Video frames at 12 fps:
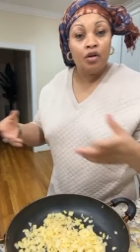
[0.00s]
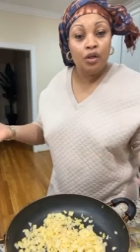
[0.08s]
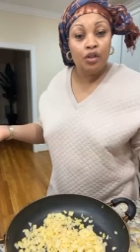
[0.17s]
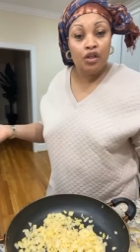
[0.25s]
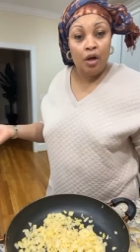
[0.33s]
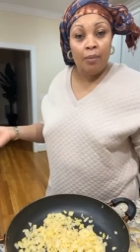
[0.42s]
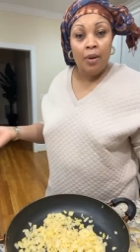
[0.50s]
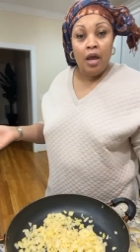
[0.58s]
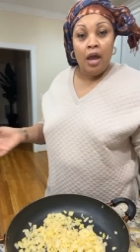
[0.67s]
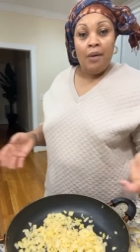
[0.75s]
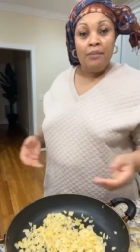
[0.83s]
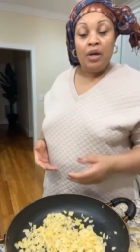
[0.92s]
find a good
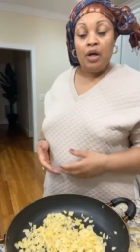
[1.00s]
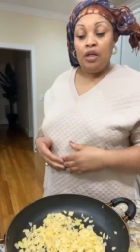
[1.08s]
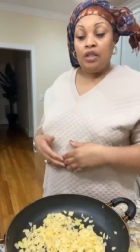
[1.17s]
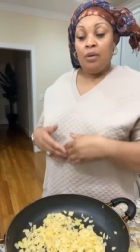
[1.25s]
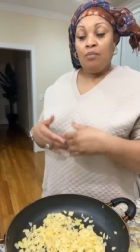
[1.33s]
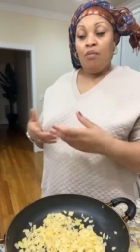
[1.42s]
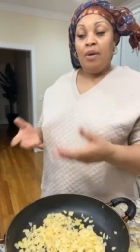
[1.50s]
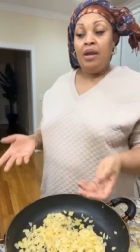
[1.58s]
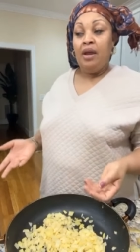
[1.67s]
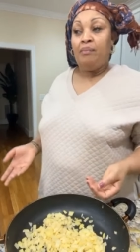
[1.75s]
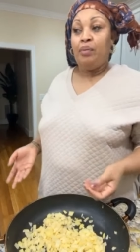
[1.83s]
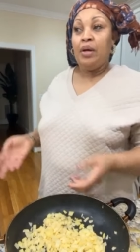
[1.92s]
job. Because the
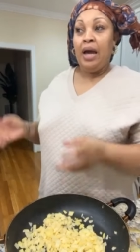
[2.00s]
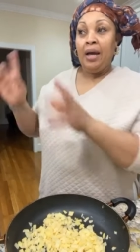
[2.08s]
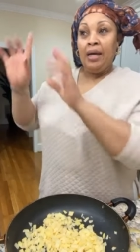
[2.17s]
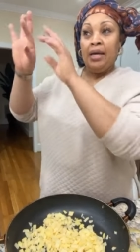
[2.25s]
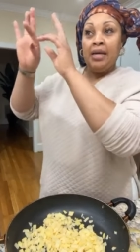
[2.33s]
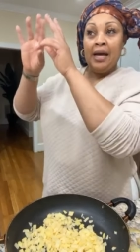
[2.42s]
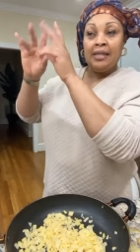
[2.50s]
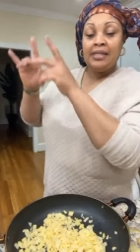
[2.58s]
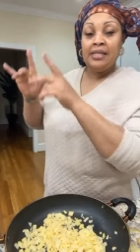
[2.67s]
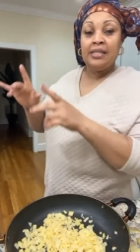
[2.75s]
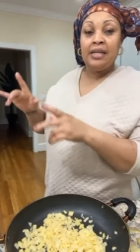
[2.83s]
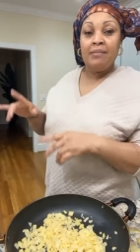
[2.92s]
moment they put that in
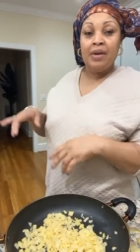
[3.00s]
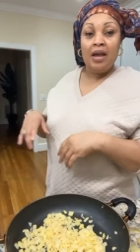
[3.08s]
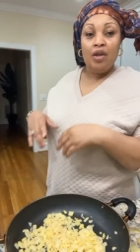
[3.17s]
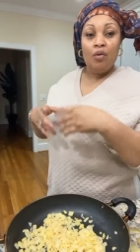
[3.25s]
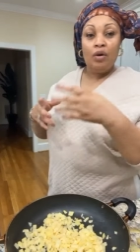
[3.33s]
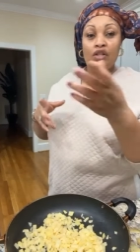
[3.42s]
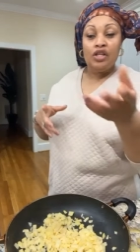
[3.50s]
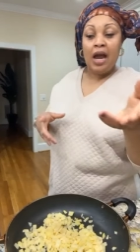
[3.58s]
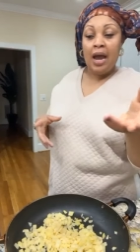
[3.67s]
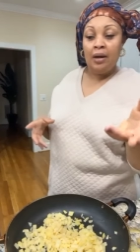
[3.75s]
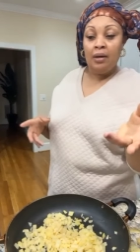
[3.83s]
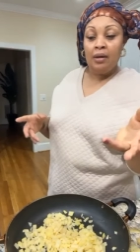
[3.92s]
that system that you're a
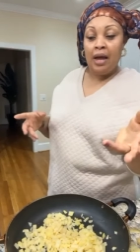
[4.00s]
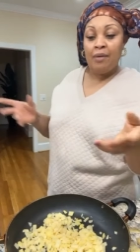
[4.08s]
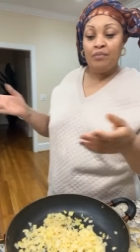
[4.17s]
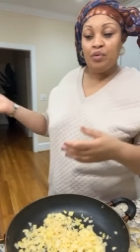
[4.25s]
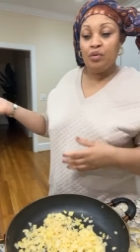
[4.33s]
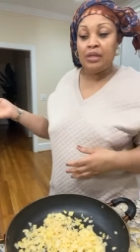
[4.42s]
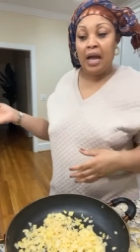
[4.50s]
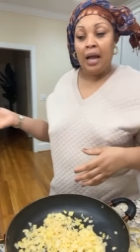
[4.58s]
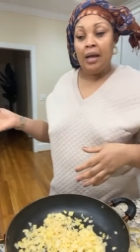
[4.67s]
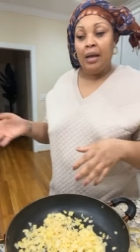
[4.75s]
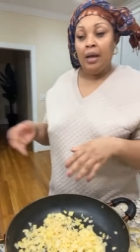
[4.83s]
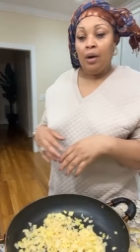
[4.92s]
child
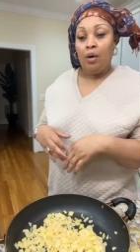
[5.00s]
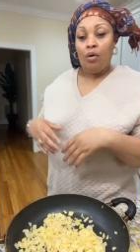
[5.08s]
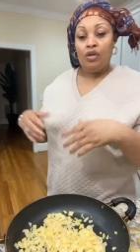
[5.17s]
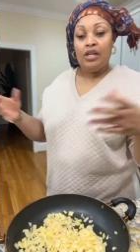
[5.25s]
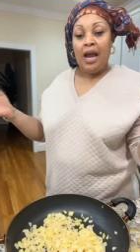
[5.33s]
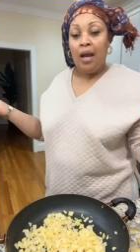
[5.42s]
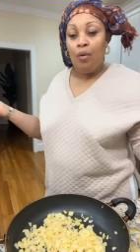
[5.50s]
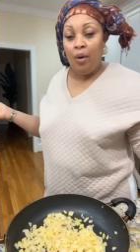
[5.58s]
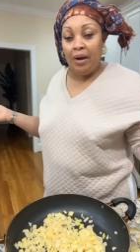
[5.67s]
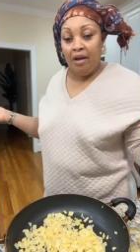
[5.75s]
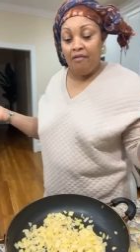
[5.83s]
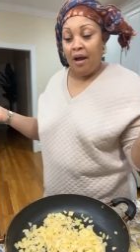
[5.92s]
abuser or
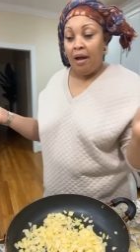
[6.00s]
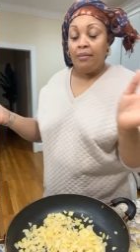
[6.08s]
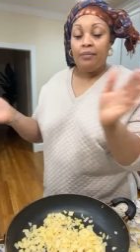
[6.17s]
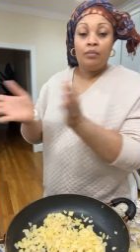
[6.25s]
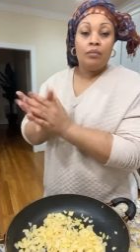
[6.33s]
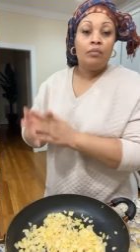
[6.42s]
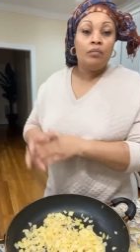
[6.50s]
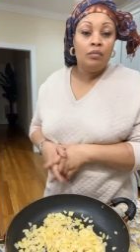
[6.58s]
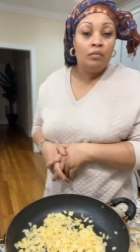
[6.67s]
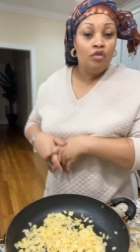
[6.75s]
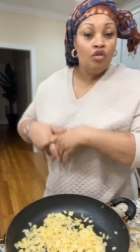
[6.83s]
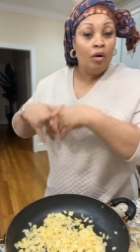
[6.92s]
child whatever,
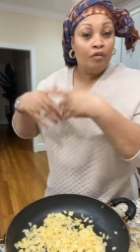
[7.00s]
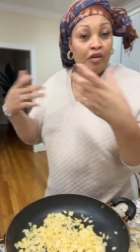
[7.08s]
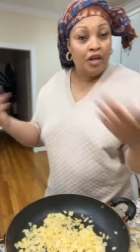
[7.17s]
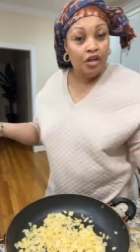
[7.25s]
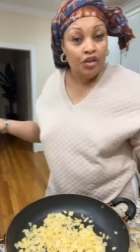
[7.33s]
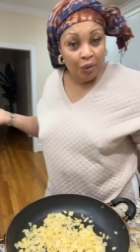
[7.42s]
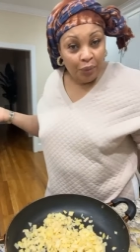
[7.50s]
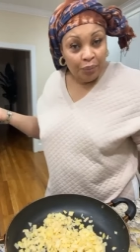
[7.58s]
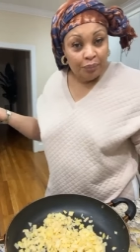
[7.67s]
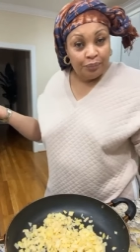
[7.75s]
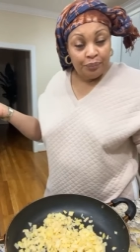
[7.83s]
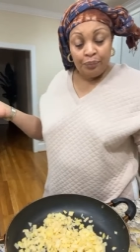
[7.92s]
you are finished.
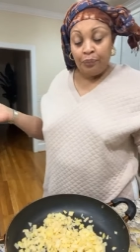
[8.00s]
Your,